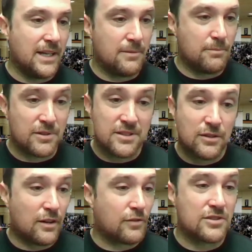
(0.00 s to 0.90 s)
And Princeton
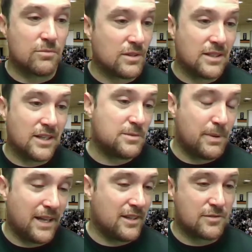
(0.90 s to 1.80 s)
offers a really nice
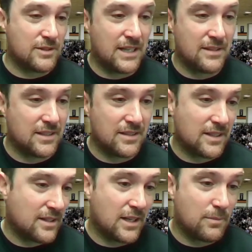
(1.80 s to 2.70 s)
balance for that that,
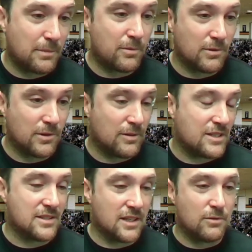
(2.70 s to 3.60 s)
that a lot of people really
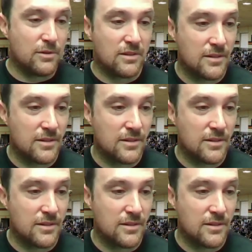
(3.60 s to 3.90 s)
resonate with.